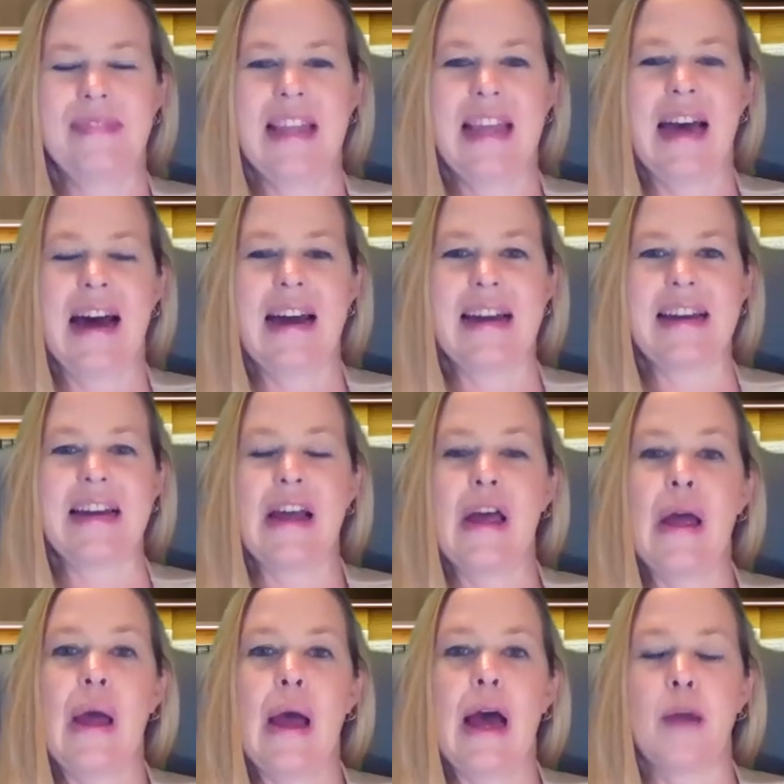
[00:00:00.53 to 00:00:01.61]
Hi,
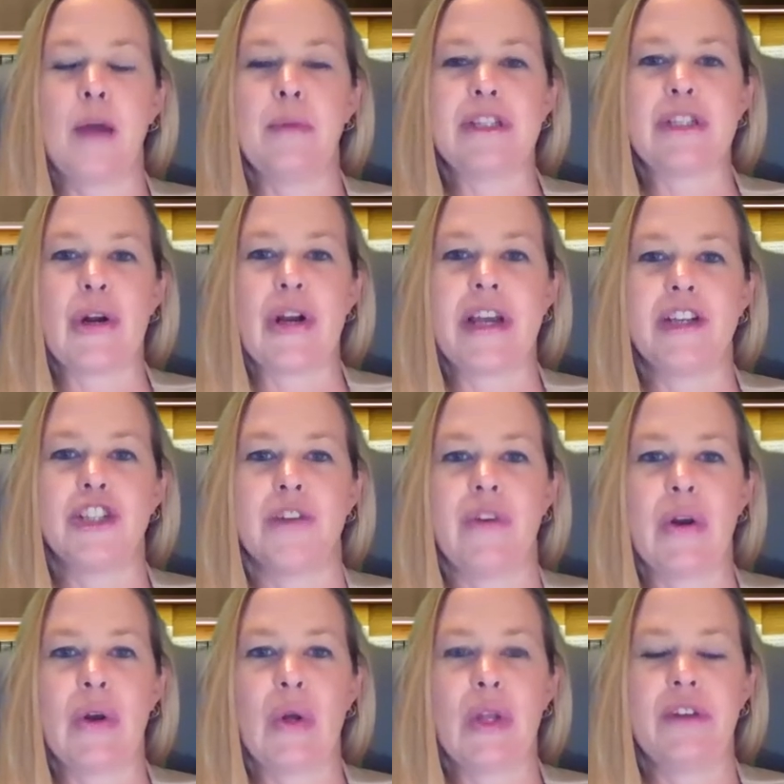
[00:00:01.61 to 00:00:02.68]
I'm attorney
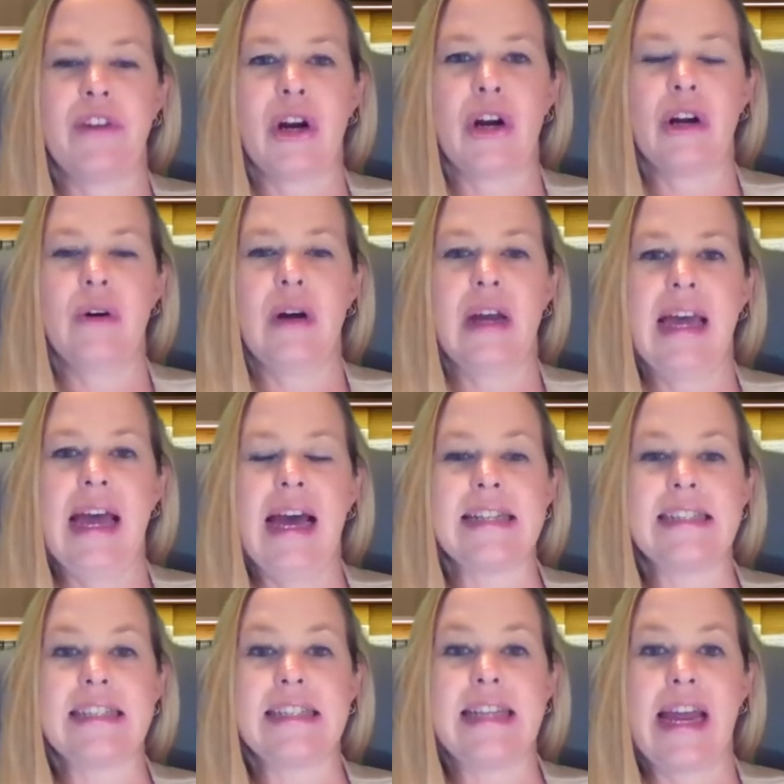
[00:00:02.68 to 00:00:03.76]
Siobhan Olivero, and
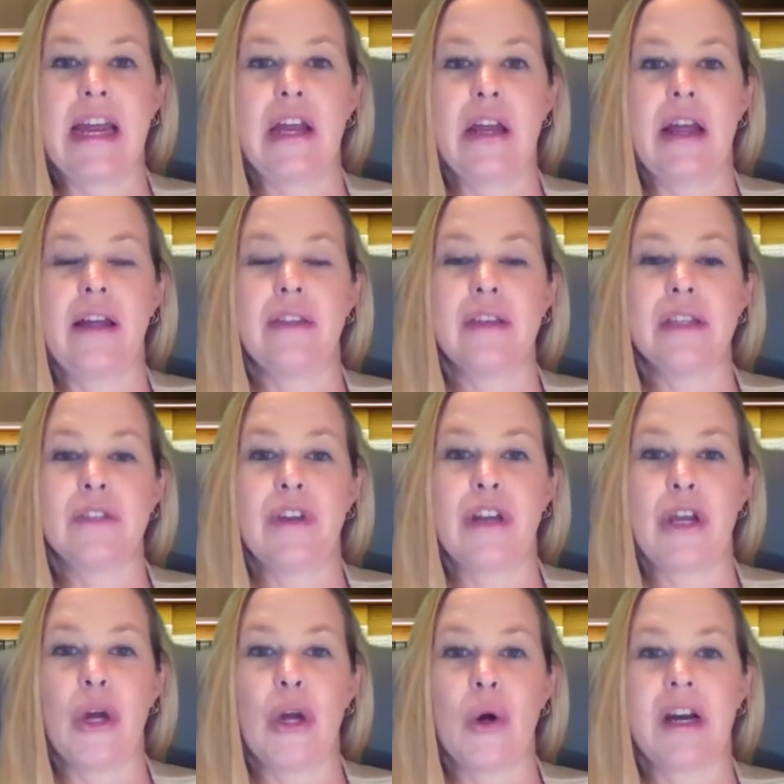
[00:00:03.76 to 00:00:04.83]
today in this
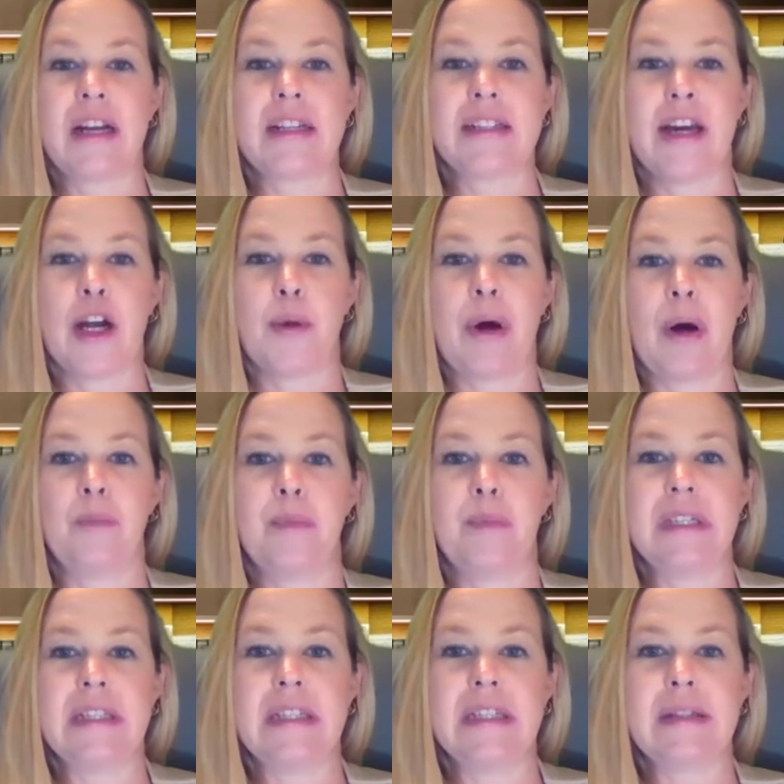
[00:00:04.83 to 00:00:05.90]
video, we're going to talk about
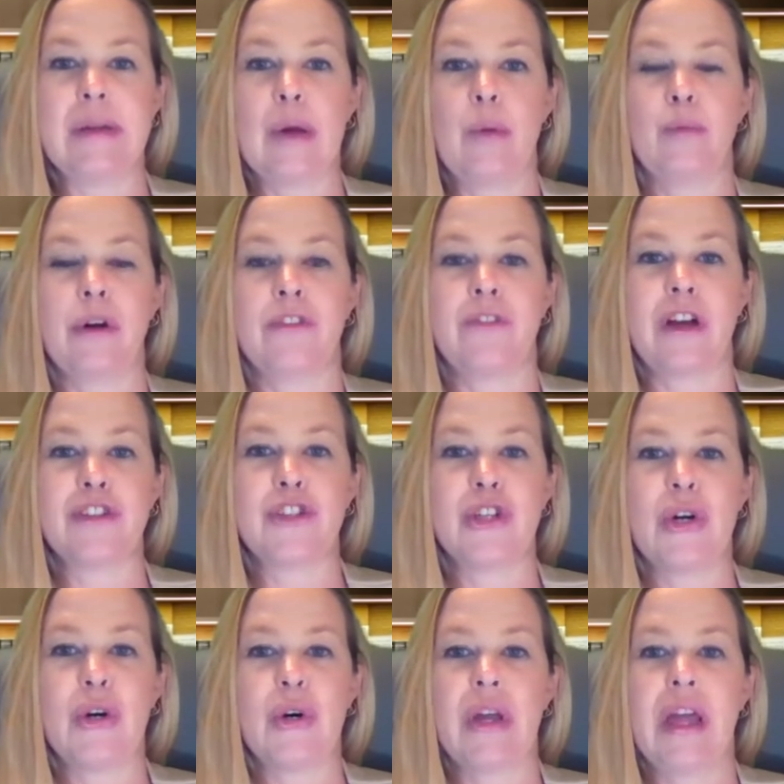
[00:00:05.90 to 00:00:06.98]
business,
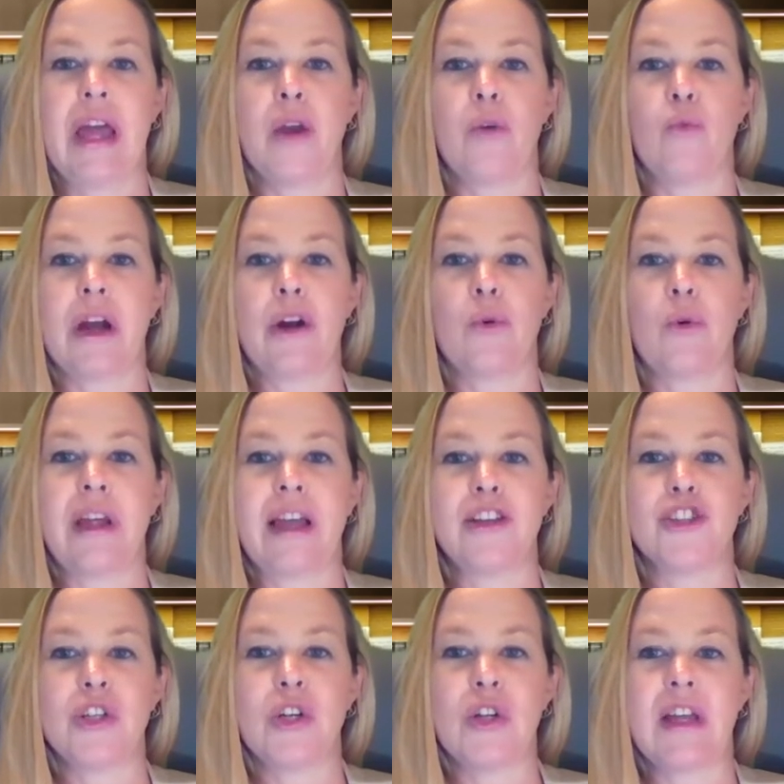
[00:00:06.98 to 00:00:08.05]
professional, and
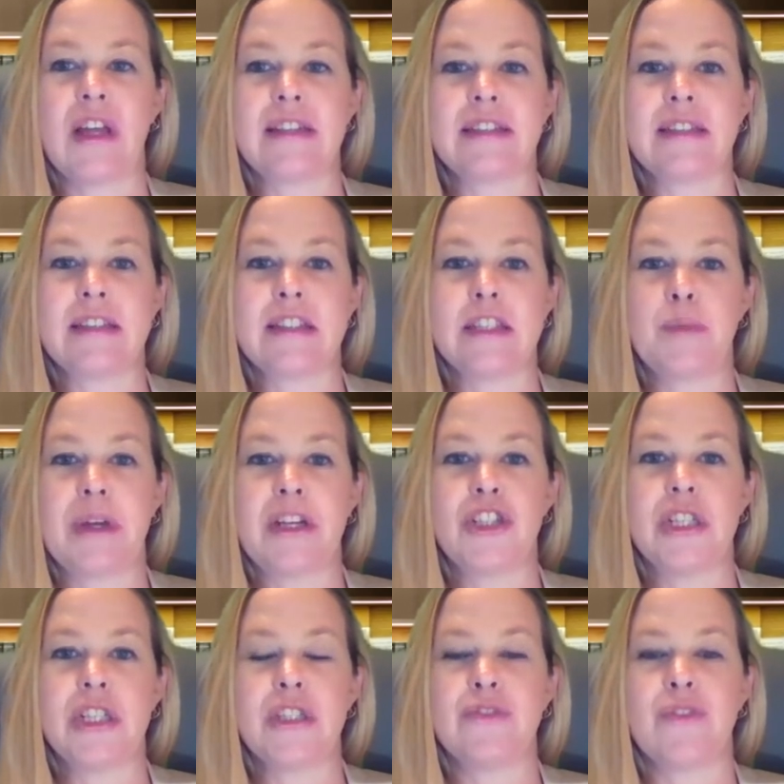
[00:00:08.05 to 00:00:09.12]
recreational license
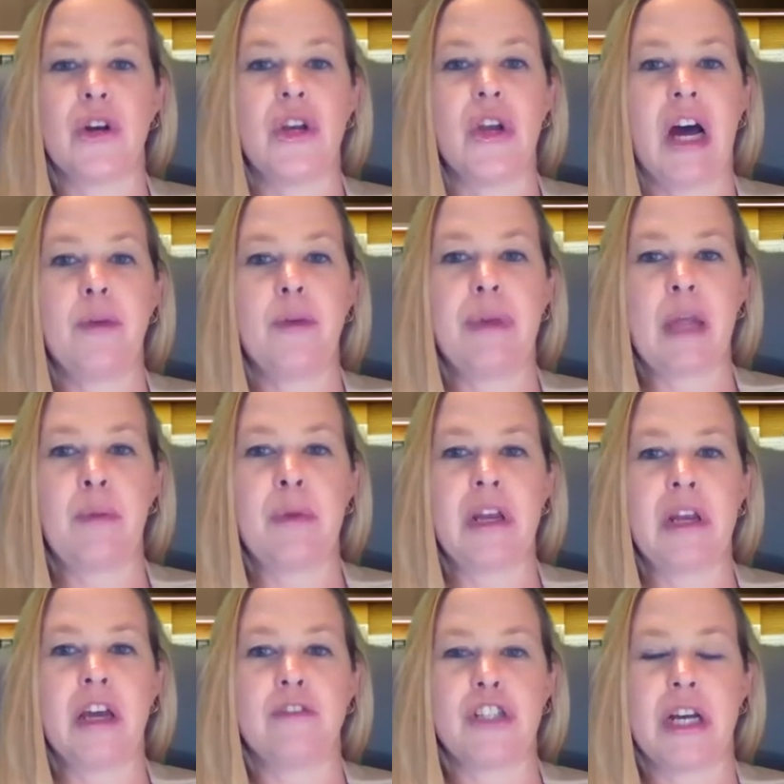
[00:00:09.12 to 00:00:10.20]
suspensions for non-payment
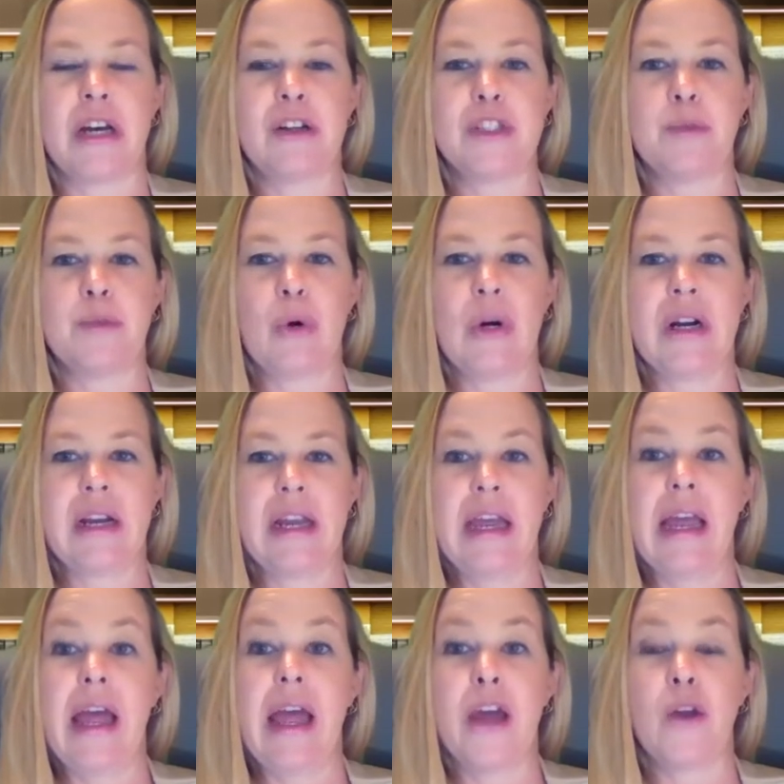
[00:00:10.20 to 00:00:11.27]
of child support
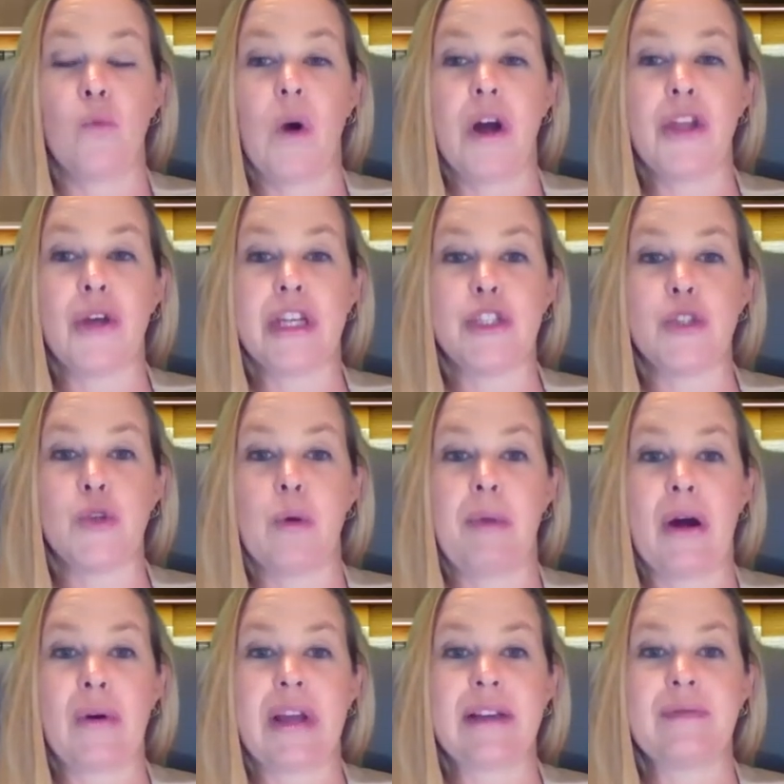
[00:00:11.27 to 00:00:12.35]
and what you can do
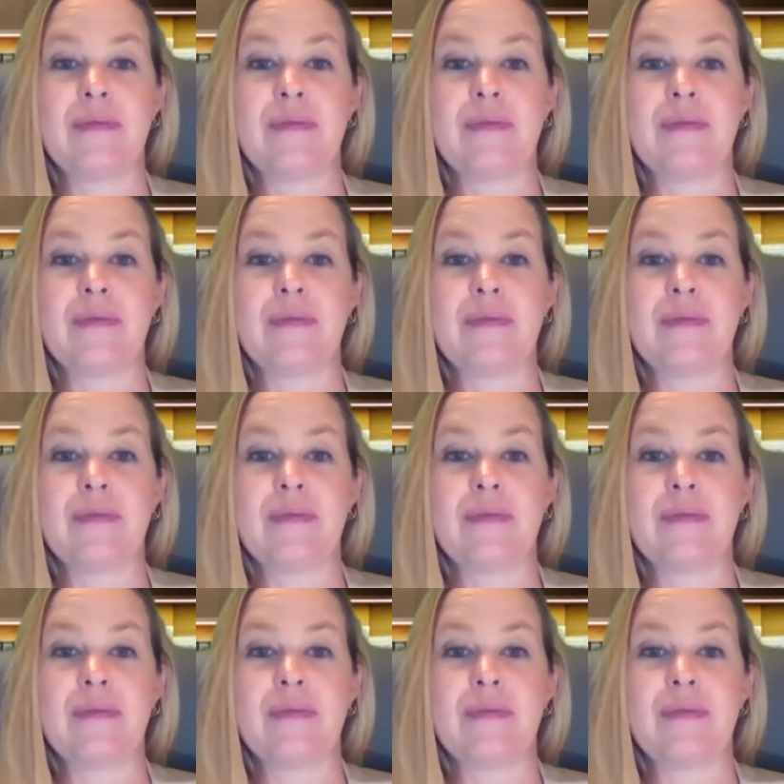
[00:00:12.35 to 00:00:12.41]
about it.